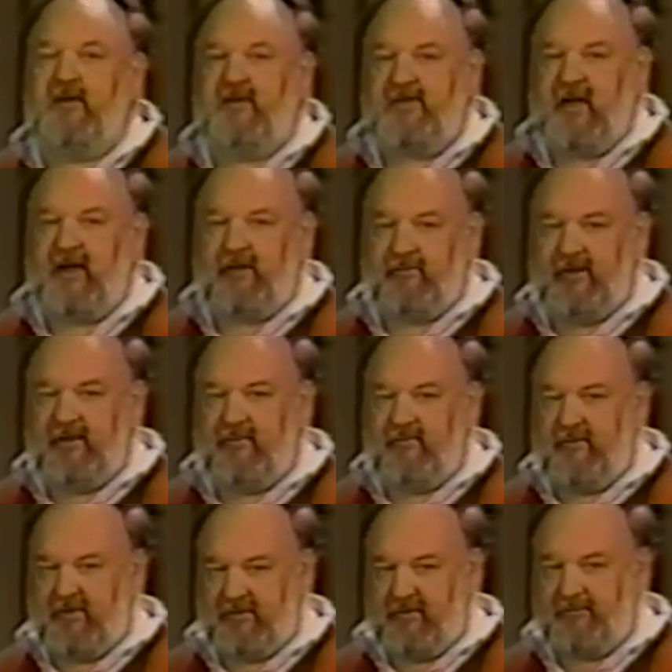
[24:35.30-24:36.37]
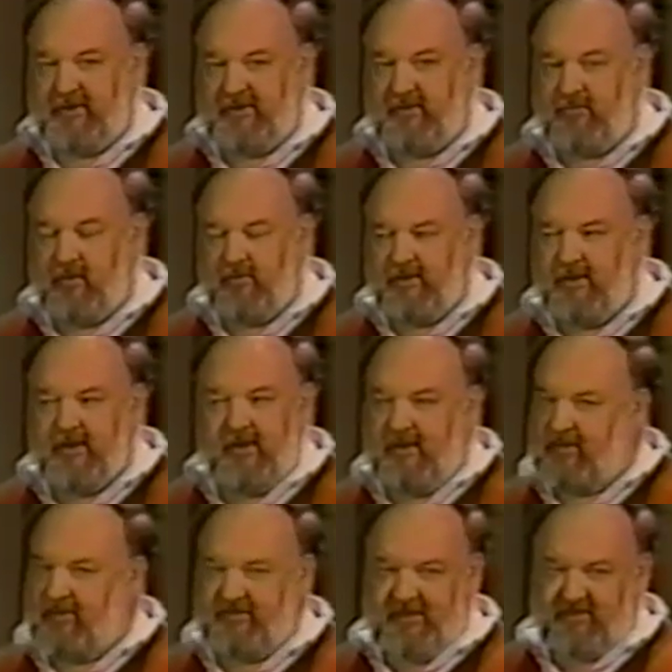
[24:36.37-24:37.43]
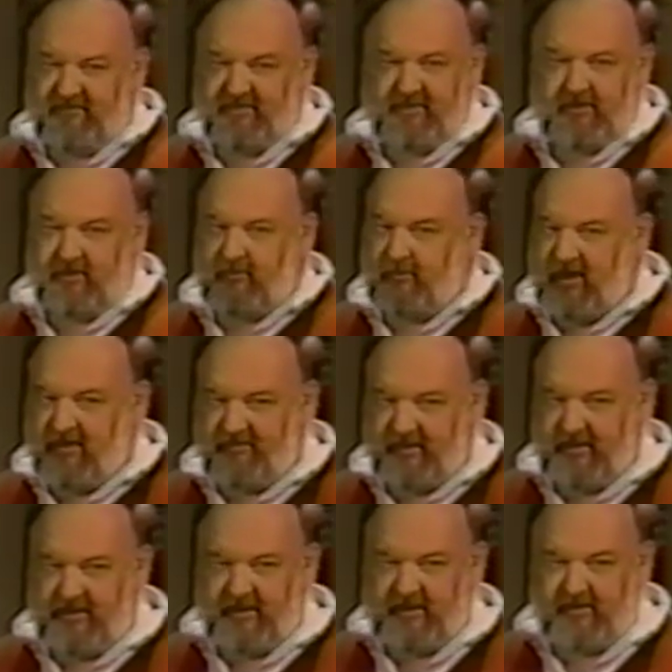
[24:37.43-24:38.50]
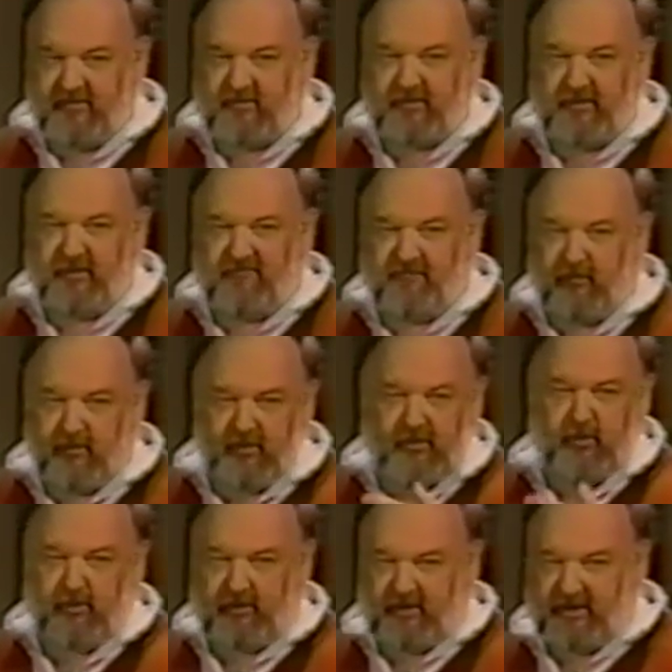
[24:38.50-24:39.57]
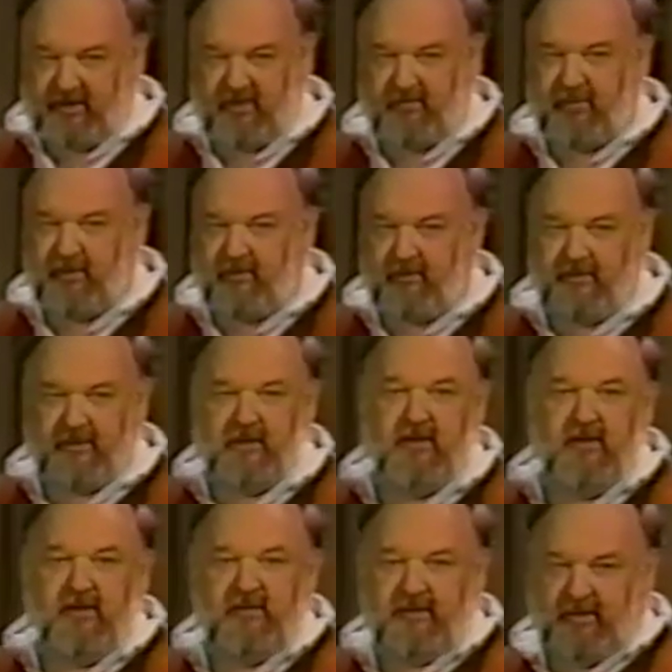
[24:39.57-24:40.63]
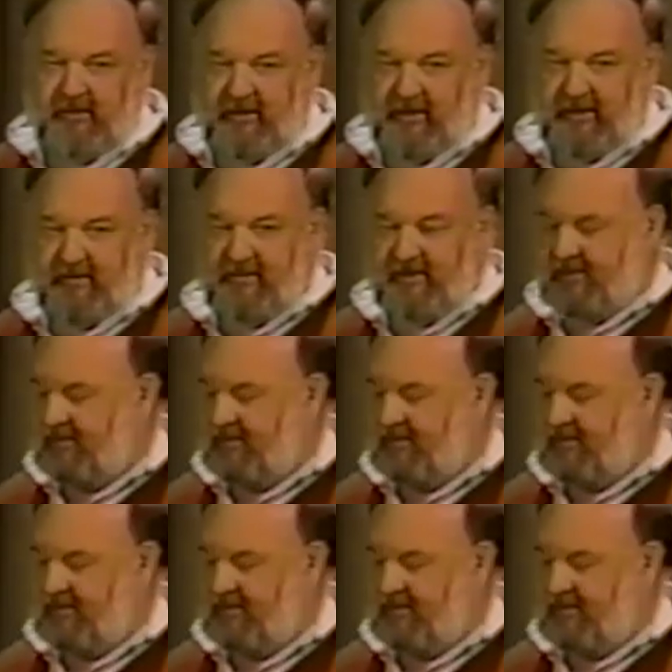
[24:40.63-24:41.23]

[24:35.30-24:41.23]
tolerate it with a pitching moment unless you have a center of gravity that is 3 or 4 chord lengths below the aerodynamic